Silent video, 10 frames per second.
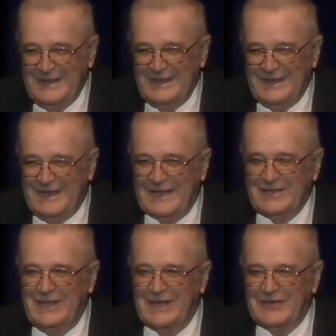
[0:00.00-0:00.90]
like
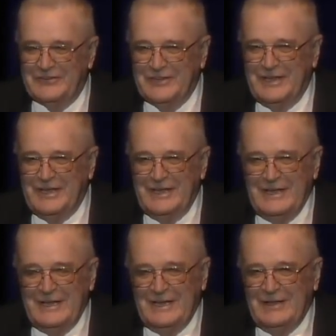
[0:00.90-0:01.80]
I say,
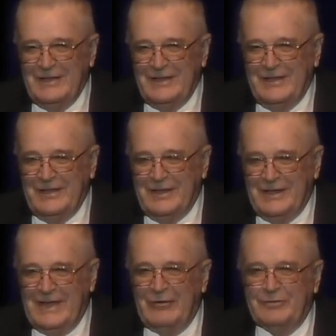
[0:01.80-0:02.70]

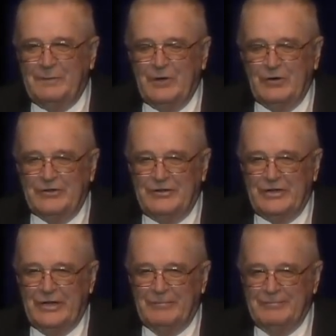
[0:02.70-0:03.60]
I was poor as
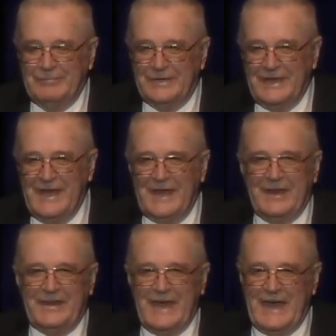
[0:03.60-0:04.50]
dirt. My dad
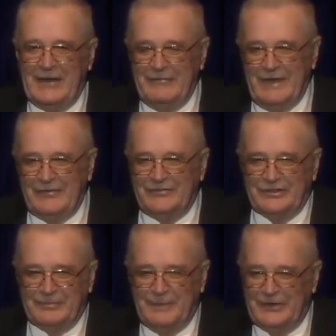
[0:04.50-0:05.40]
had died when I was
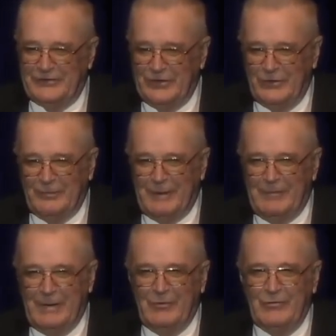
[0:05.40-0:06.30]
6 months old. My
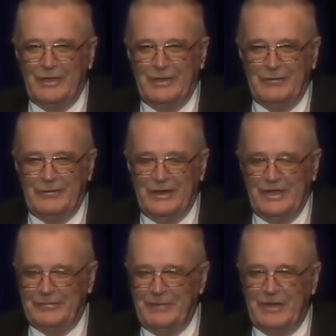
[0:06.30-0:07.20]
mama
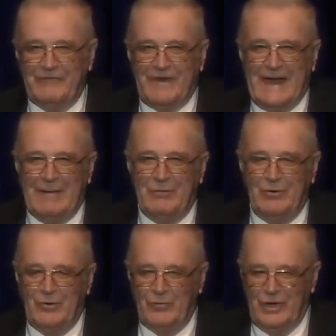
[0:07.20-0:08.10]
raised me and 5
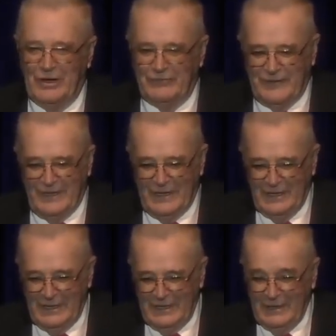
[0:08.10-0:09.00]
more on welfare.
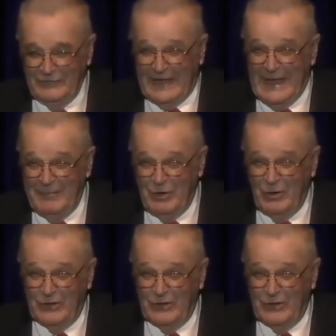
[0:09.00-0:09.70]
five boys